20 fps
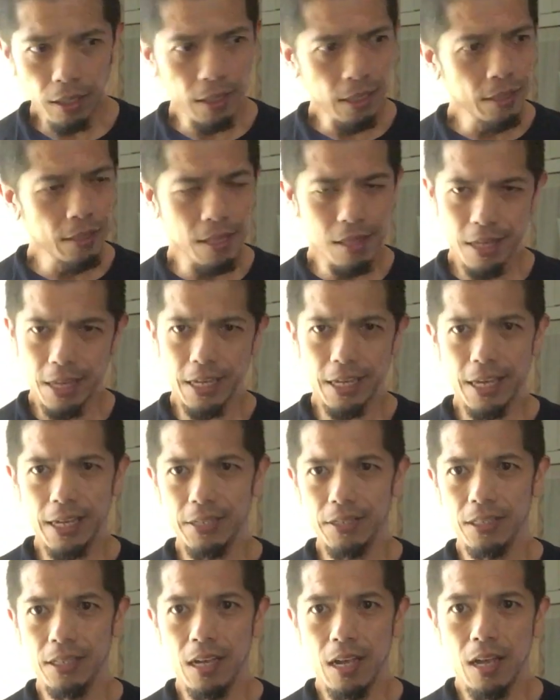The thing
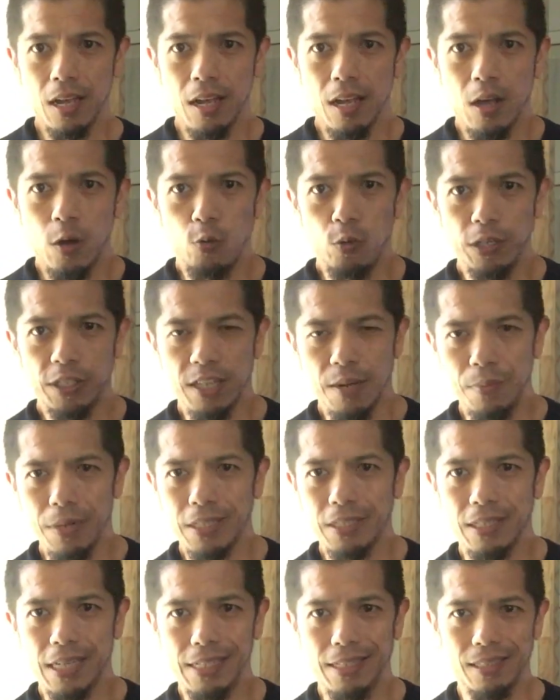is, when somebody
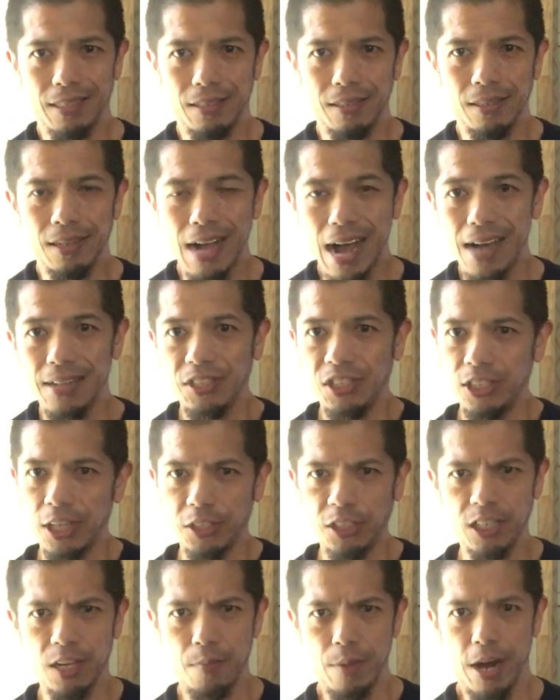says that God is
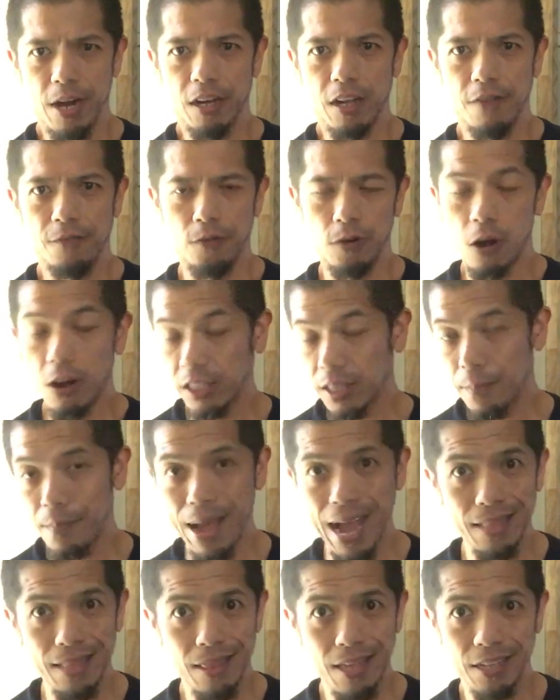judging America for all the
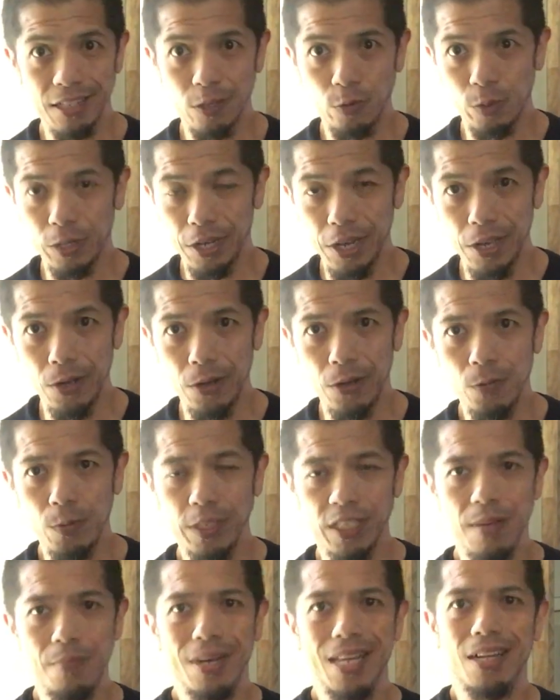bad things that we do, when
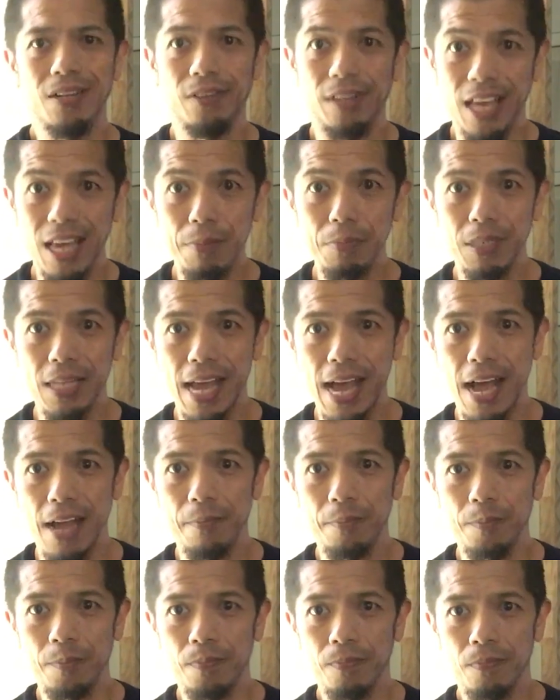somebody claims that,
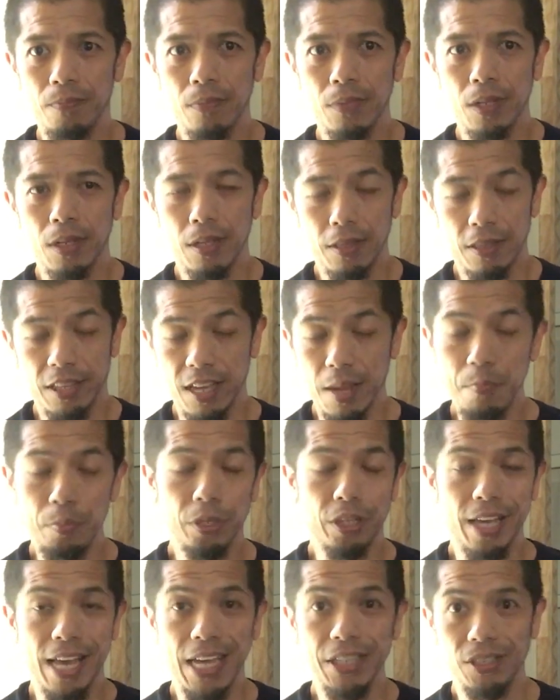the
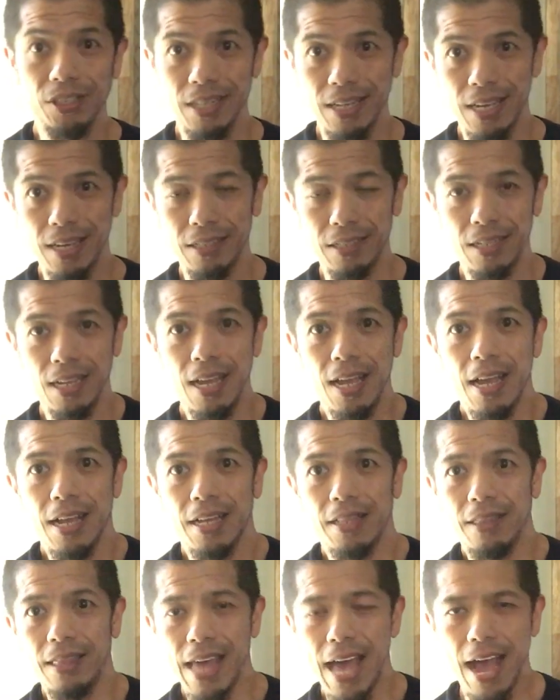implication is
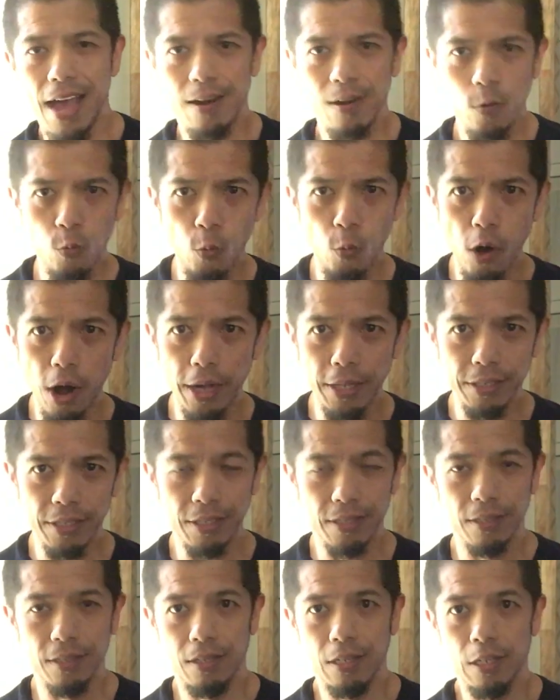that
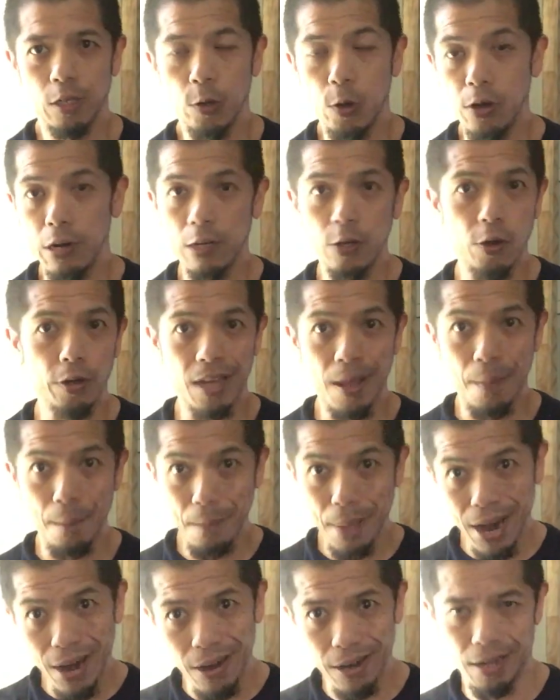once, quote unquote,
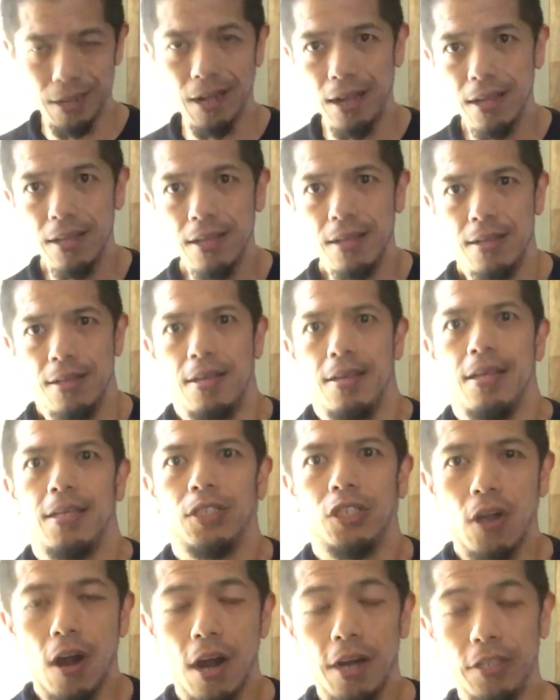America
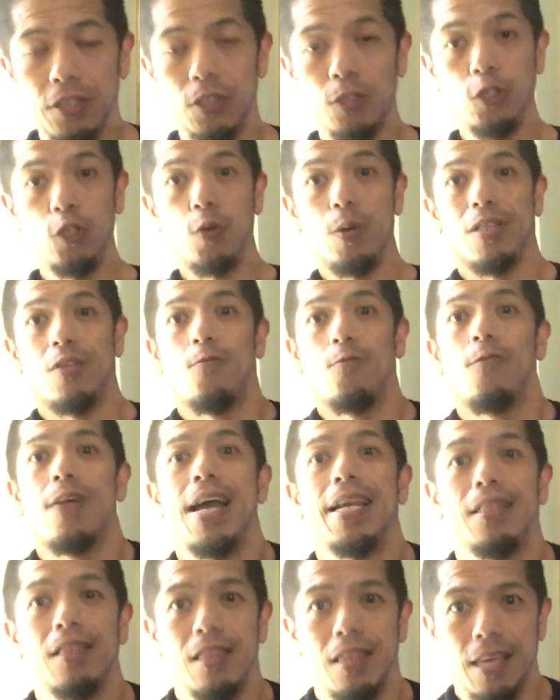starts doing the
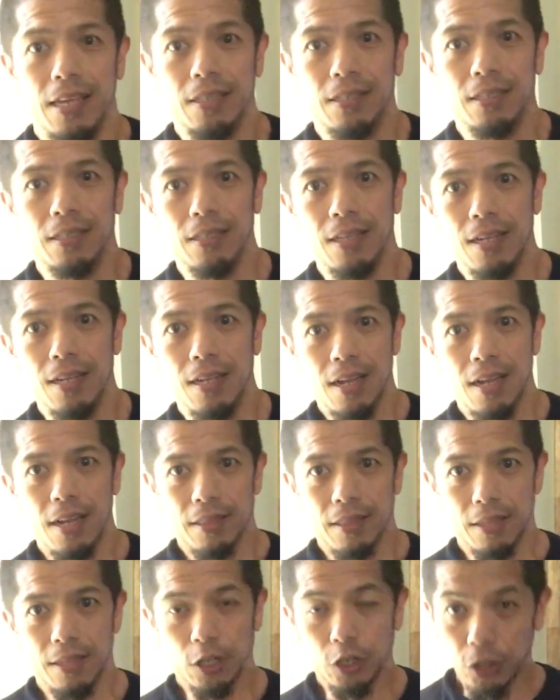right things,
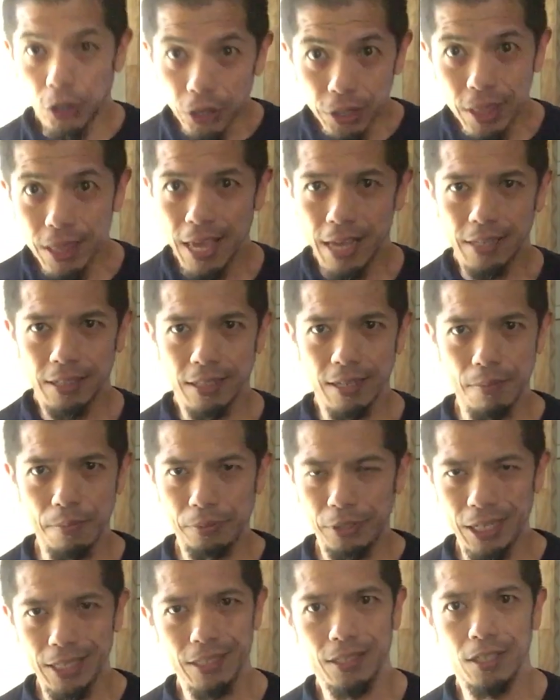the good things that
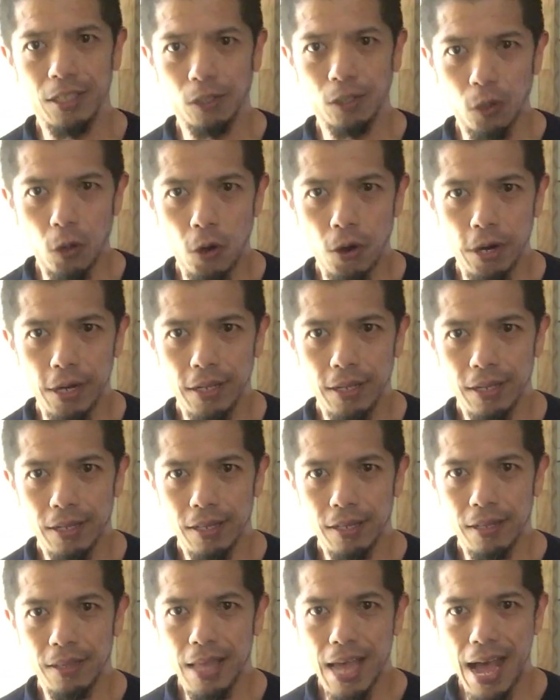pleases the Lord,
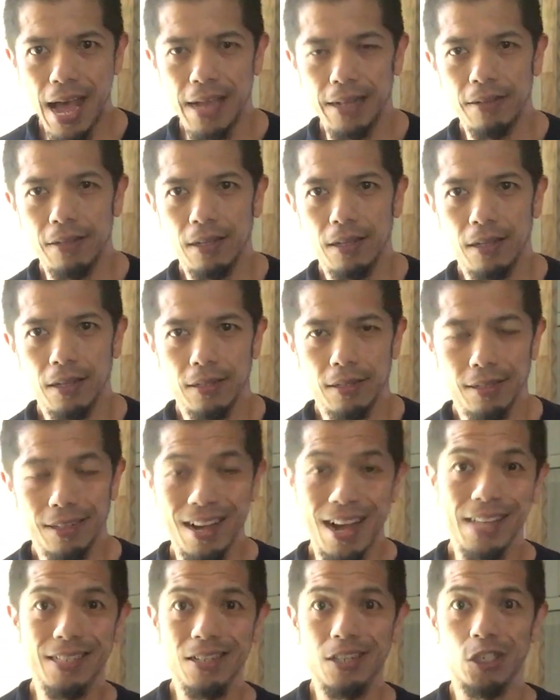that
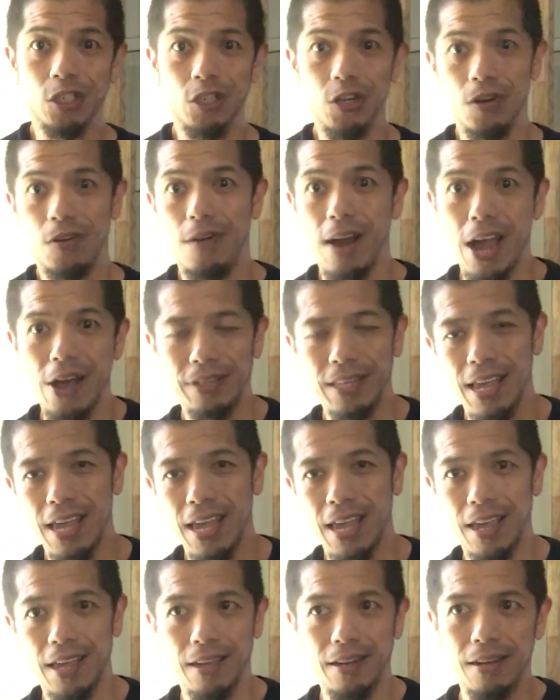God's going to turn around
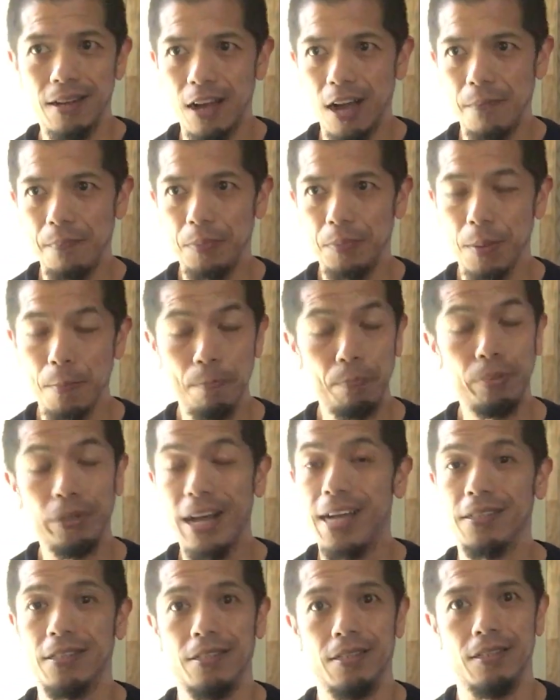and um,
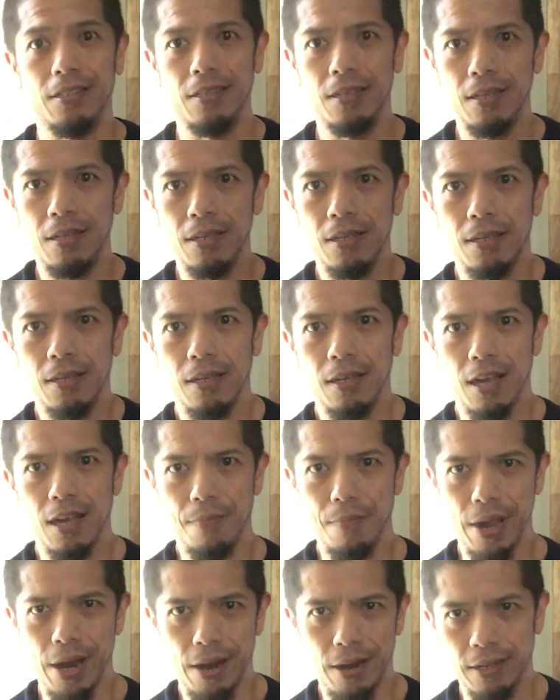bless
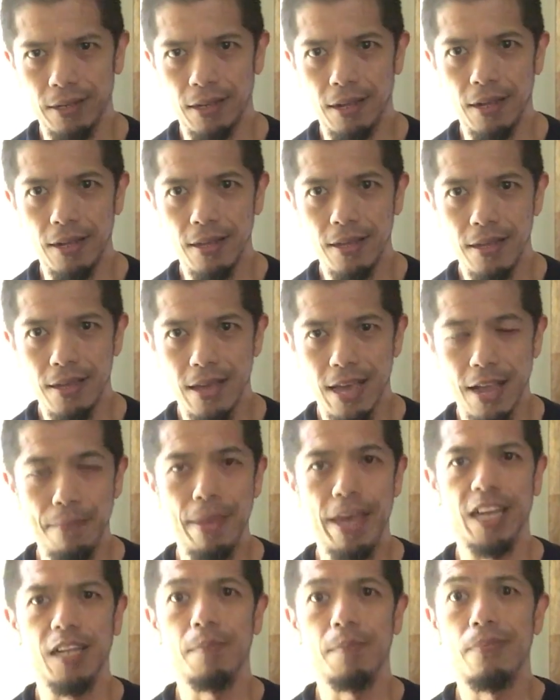America and
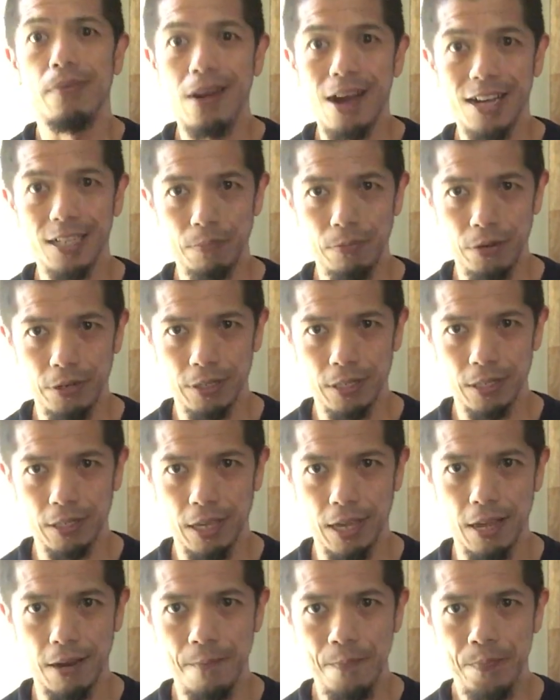make it prosperous
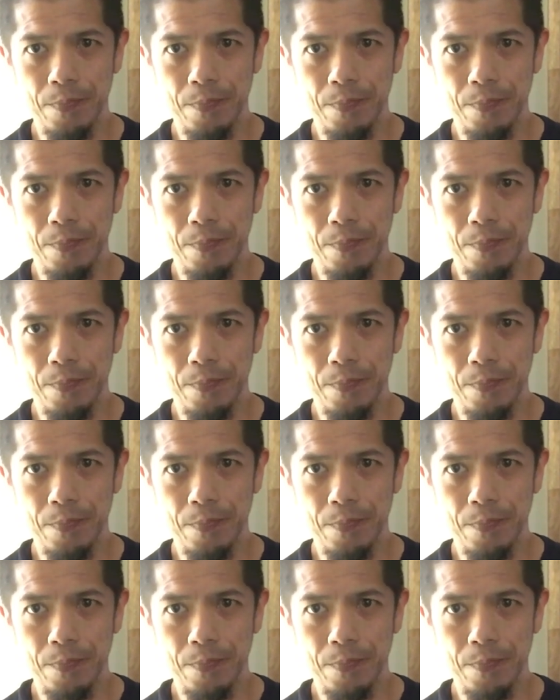again.